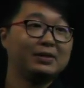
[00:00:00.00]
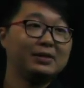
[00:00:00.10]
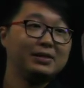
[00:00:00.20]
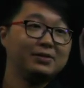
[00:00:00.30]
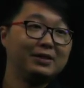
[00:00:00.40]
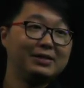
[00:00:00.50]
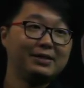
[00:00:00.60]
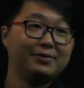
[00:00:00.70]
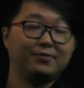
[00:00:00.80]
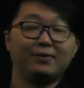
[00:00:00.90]
So let's say
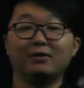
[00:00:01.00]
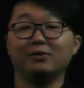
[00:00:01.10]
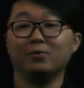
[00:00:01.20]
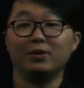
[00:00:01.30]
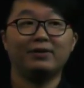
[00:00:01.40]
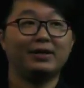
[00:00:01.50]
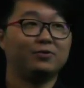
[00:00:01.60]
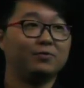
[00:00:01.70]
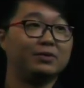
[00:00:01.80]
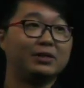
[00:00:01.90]
we found the wavelength to
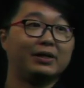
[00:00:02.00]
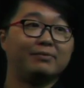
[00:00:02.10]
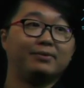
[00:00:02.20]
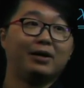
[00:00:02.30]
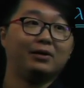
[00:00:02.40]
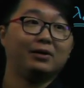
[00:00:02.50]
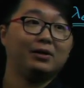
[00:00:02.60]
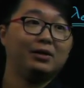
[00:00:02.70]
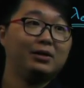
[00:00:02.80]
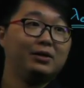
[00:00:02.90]
be at about
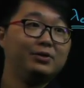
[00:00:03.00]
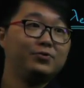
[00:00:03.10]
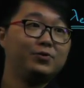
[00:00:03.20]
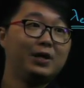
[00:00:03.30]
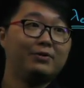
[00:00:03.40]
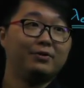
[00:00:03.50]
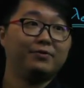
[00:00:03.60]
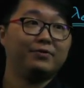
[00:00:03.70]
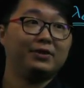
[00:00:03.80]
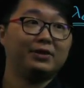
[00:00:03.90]

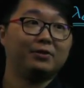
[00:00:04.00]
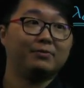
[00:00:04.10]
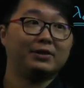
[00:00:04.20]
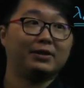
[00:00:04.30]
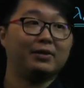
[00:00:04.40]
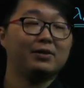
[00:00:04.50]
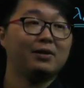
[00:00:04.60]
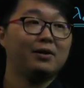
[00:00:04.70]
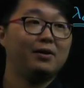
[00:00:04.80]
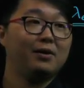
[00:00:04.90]
350 nanometer.
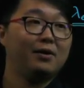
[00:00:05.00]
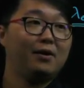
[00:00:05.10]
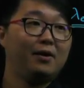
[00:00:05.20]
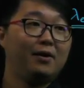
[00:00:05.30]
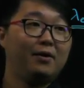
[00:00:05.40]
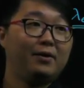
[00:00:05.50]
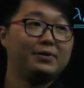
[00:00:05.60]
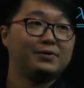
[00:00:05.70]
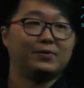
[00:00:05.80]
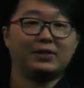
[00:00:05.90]

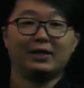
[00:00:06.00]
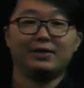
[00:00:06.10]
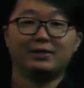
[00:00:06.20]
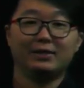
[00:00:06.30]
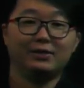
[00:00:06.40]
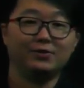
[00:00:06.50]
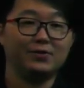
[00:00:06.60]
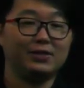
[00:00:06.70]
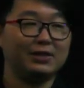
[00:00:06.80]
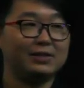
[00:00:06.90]
So we can actually use
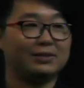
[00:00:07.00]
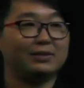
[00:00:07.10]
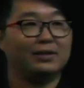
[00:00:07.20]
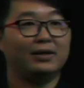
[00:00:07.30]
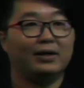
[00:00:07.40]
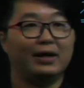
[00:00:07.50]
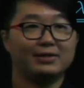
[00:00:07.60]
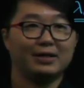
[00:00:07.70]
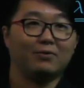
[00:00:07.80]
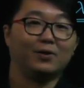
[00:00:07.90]
these as
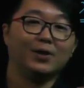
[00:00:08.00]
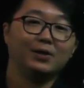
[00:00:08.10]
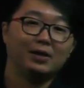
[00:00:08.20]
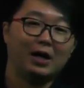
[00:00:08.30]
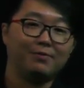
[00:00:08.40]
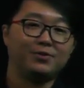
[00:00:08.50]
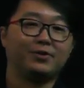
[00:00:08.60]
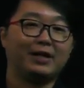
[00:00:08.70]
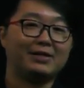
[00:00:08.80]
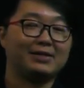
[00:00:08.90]
our arbitrary
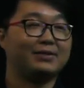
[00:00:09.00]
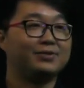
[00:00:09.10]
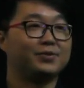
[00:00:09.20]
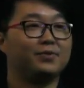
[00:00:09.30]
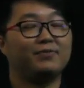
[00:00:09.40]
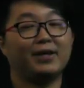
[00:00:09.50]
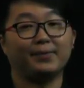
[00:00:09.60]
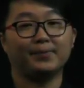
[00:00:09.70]
excitation wavelength.